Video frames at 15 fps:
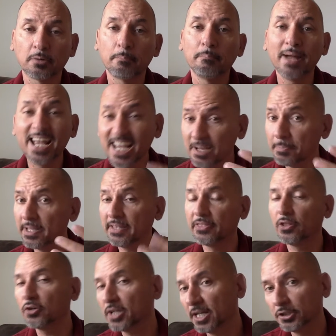maybe
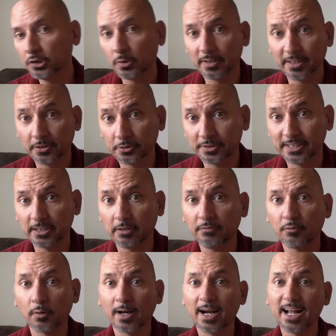they'll cut you a little deal
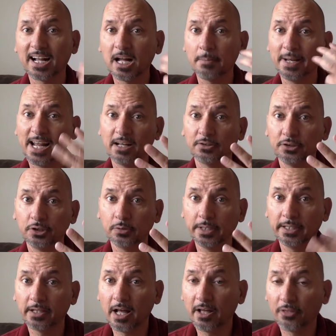for coming out and
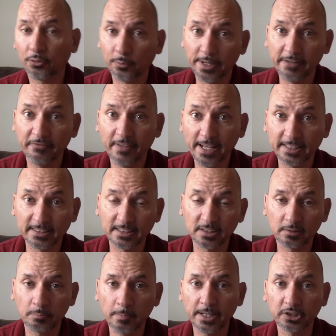doing a 3-phase
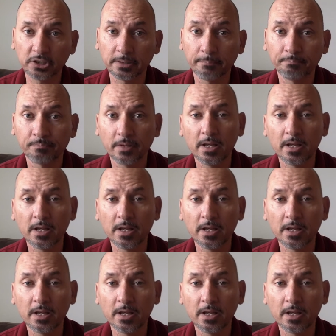inspection.